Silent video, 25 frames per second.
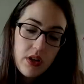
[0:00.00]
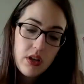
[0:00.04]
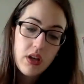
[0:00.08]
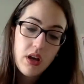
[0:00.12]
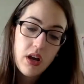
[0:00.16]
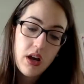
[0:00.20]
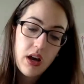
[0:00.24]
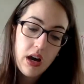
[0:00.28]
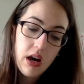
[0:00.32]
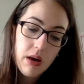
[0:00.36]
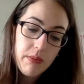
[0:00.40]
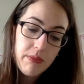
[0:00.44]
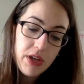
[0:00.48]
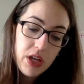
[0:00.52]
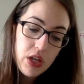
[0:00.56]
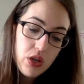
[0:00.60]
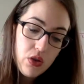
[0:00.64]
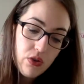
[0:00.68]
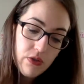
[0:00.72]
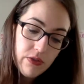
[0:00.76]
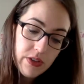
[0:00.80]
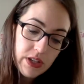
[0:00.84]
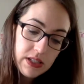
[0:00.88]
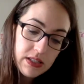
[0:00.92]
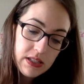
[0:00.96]
that
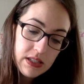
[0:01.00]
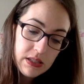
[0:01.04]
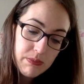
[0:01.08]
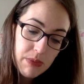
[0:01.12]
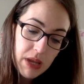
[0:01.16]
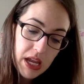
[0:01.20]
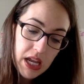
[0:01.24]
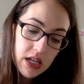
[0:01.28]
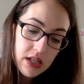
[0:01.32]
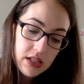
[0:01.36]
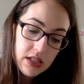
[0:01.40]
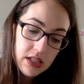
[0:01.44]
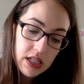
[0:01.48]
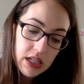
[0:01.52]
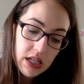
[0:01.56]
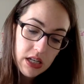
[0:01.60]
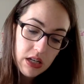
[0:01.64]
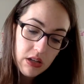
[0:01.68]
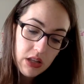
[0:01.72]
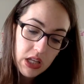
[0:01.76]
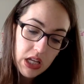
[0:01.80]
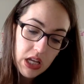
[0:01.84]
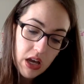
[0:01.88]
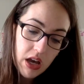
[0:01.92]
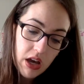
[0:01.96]
you've
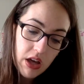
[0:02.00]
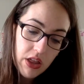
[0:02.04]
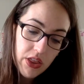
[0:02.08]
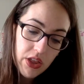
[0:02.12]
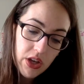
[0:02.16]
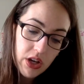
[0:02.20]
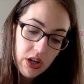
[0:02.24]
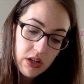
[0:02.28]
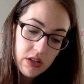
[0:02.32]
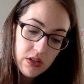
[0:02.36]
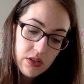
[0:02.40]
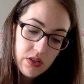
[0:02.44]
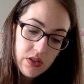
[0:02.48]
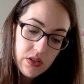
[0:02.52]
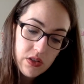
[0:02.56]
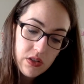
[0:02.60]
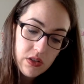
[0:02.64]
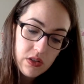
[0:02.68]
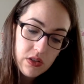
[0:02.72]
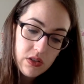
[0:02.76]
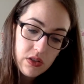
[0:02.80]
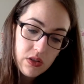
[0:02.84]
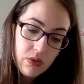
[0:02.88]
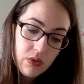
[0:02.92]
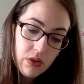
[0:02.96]
expanded the others.
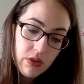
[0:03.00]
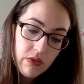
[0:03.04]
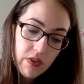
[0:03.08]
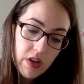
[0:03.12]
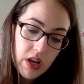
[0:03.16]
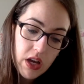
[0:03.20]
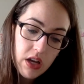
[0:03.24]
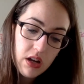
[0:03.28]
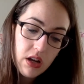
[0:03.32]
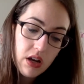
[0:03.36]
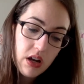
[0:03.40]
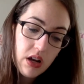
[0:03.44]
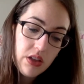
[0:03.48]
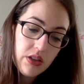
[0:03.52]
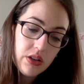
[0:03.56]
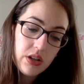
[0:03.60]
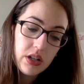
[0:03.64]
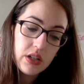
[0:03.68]
So we've got our other